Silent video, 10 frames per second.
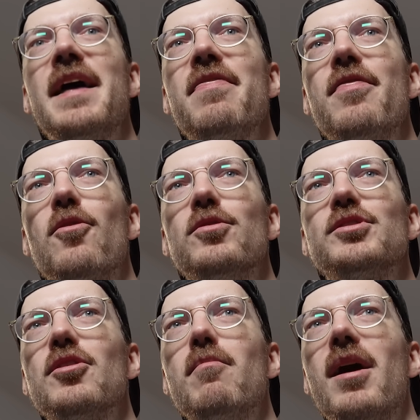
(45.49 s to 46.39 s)
And
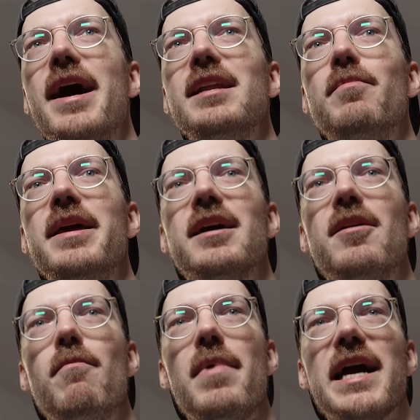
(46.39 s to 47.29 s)
those combined make
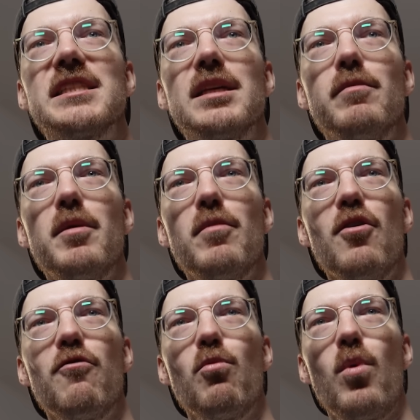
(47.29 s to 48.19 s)
a maximum
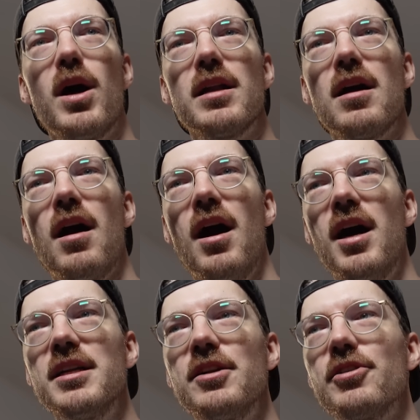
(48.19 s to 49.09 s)
of
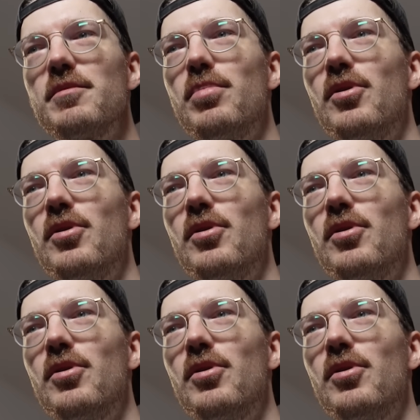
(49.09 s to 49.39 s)
100